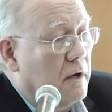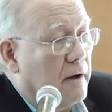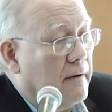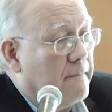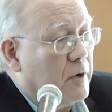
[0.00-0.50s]

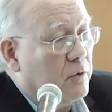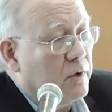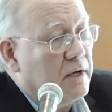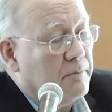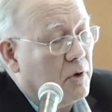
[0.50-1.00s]
uh,
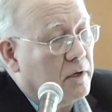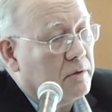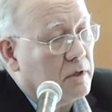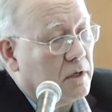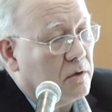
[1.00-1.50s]
agree
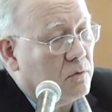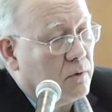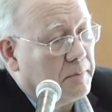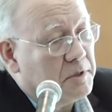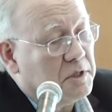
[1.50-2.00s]
upon uh,
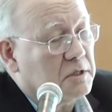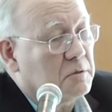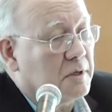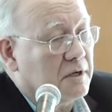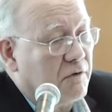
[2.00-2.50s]
weapon
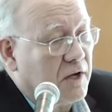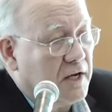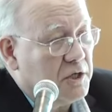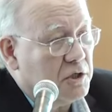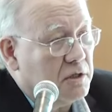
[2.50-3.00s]
system
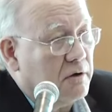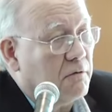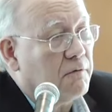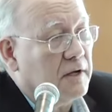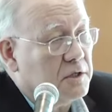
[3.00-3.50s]
specification,
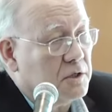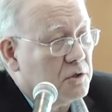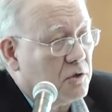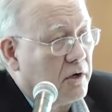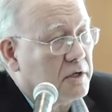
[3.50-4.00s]

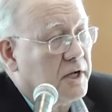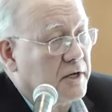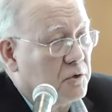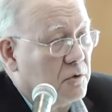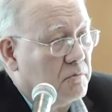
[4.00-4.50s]
interfaces,
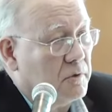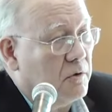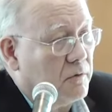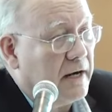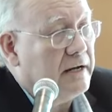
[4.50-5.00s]
architecture, you
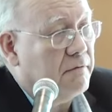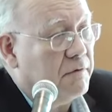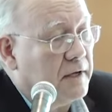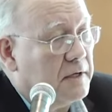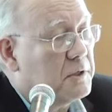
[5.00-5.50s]
know, kind of
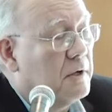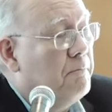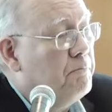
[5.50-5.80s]
things